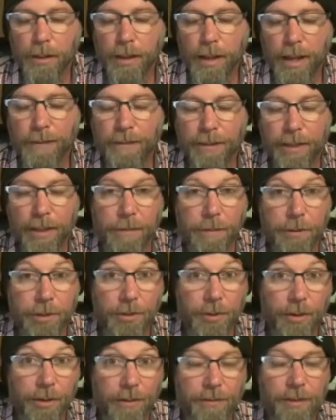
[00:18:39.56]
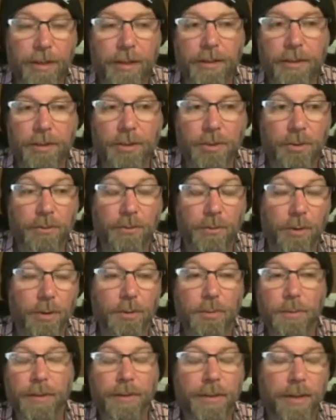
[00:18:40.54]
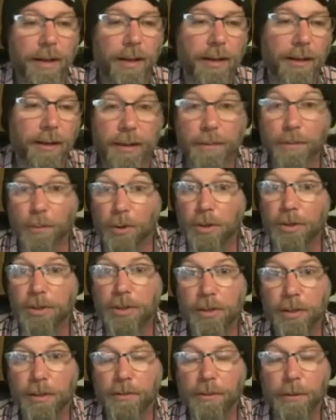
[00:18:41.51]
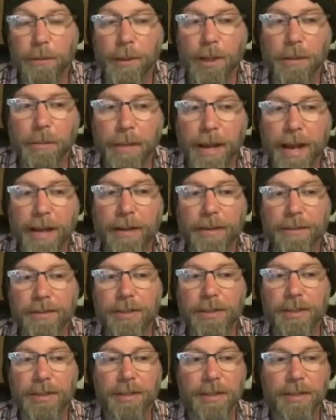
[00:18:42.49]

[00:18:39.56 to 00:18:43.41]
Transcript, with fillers: having the opportunity of done, to have worked with uh, Lee Morrison of Urban Combatives and